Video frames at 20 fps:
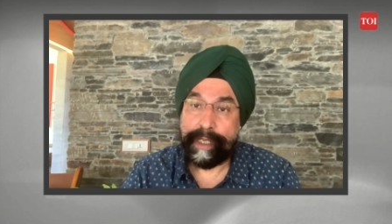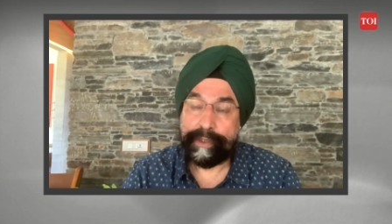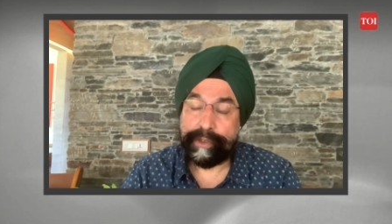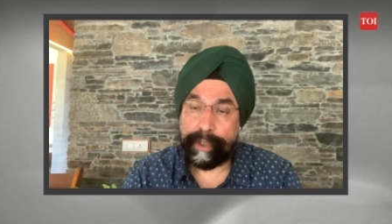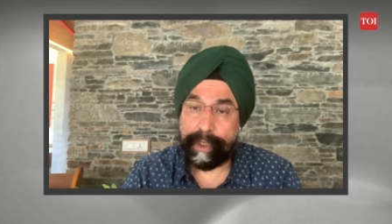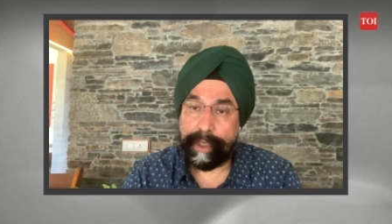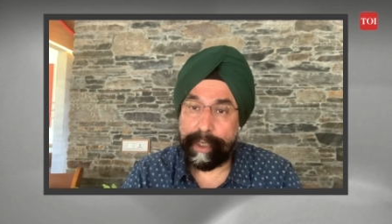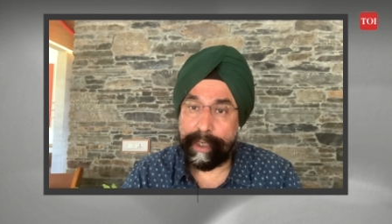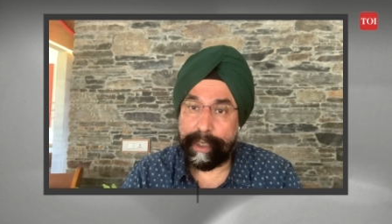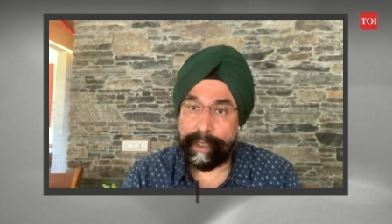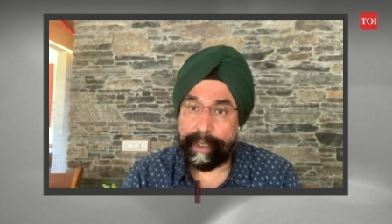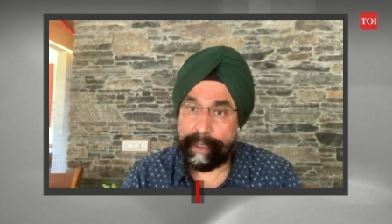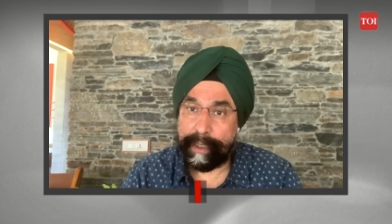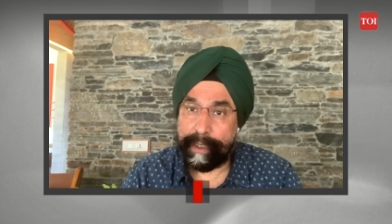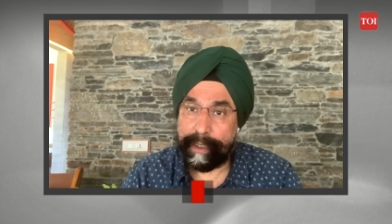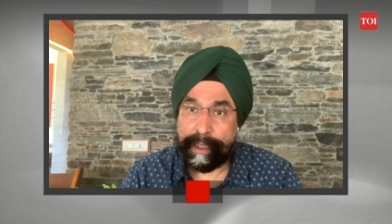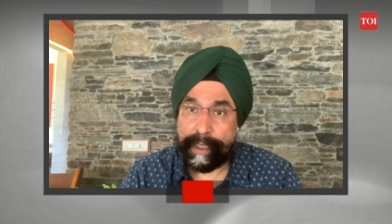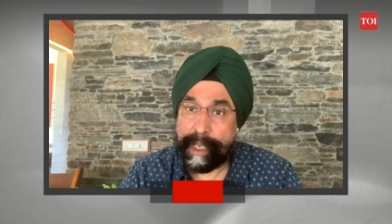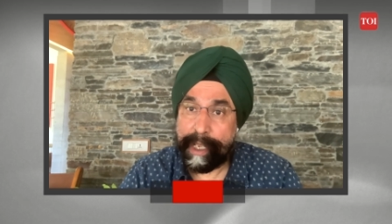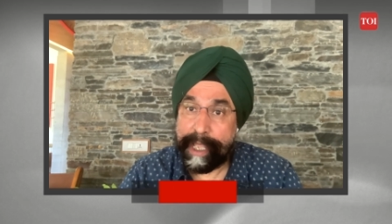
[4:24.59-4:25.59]

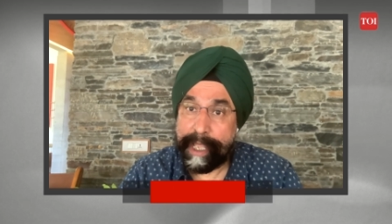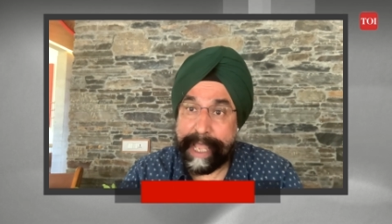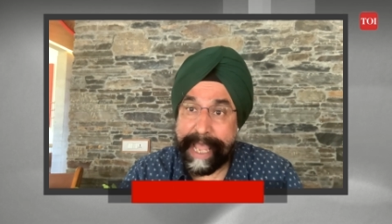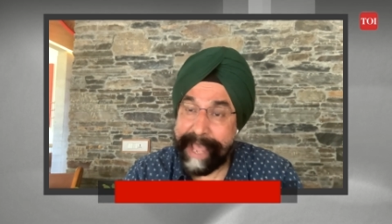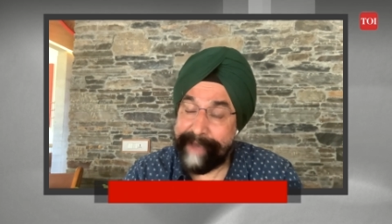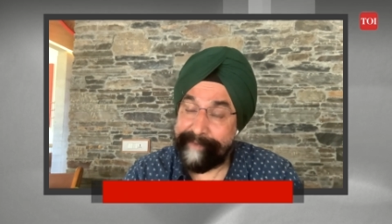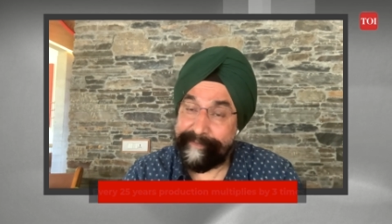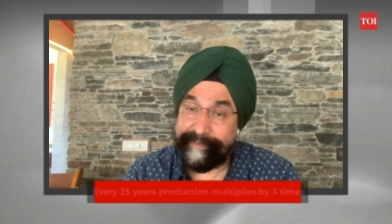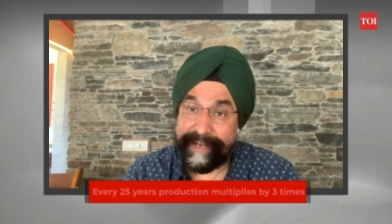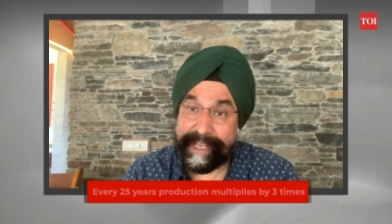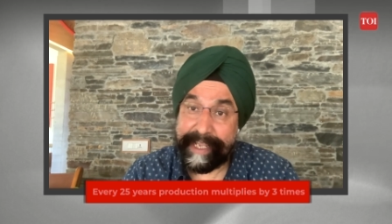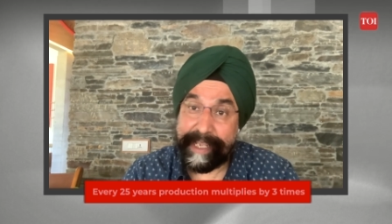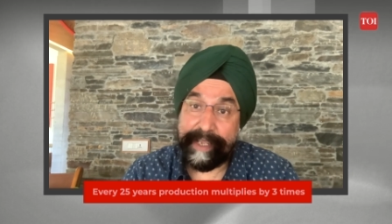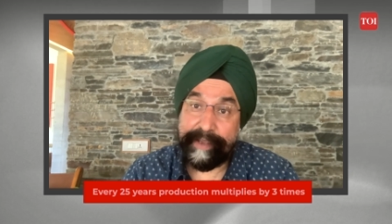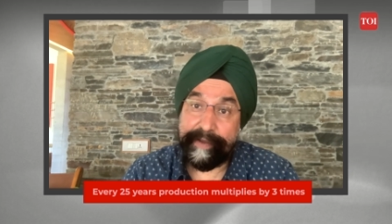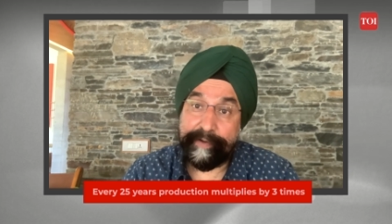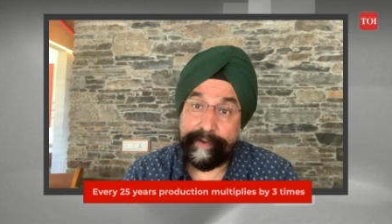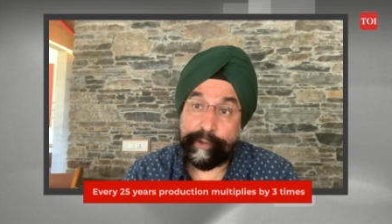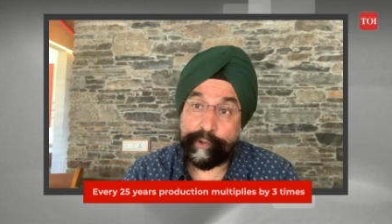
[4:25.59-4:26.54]
So every